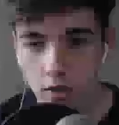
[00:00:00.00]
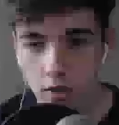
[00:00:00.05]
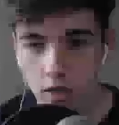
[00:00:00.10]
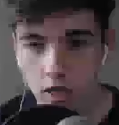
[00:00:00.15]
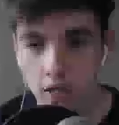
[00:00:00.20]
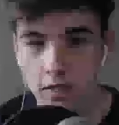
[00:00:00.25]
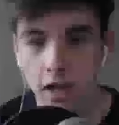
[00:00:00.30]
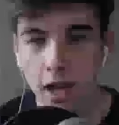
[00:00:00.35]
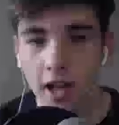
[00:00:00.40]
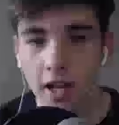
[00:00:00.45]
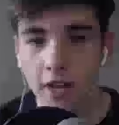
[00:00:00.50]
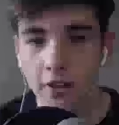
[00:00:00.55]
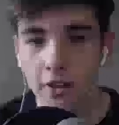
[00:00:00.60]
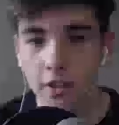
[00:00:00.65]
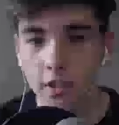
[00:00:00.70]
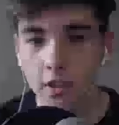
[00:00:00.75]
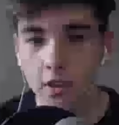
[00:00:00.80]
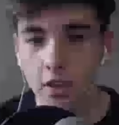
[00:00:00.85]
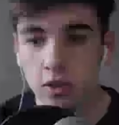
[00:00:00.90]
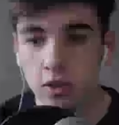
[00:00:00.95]
Is that
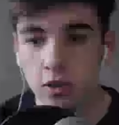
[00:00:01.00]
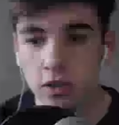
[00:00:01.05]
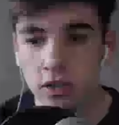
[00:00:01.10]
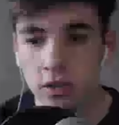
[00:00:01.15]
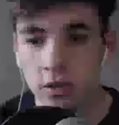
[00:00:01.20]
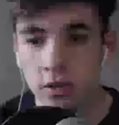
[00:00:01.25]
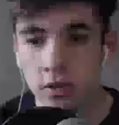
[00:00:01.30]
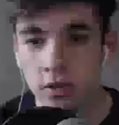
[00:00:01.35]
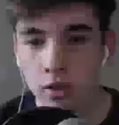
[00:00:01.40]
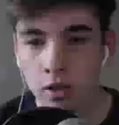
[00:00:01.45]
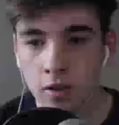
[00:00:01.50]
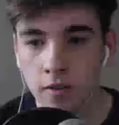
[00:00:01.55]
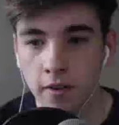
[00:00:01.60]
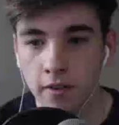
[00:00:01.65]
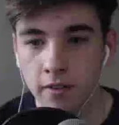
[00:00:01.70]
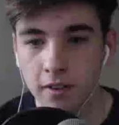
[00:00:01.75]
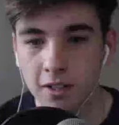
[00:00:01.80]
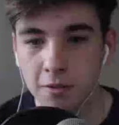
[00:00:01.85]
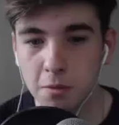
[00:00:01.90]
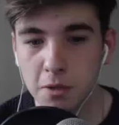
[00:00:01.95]
actually a critical? Because I, I,
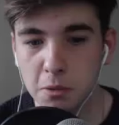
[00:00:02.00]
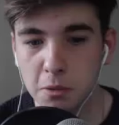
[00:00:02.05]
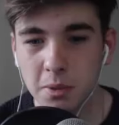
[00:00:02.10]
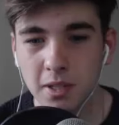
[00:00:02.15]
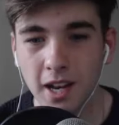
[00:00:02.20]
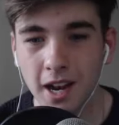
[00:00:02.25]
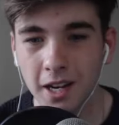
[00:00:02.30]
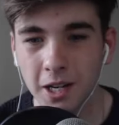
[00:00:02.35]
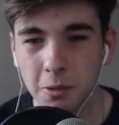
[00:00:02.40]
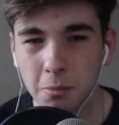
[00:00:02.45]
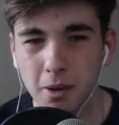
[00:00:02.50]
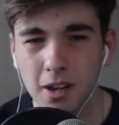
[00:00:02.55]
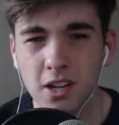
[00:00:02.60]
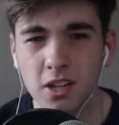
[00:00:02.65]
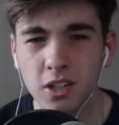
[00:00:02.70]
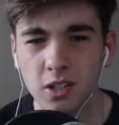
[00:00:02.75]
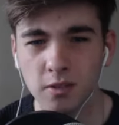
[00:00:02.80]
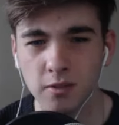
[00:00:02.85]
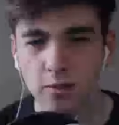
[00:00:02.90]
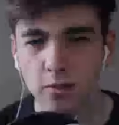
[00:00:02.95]
think there's meant to be an
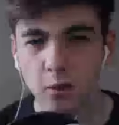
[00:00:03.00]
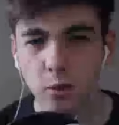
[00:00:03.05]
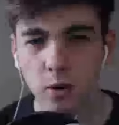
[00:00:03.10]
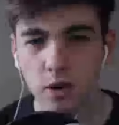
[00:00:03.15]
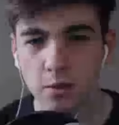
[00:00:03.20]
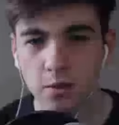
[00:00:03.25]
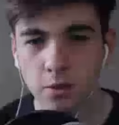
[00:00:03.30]
animation for it.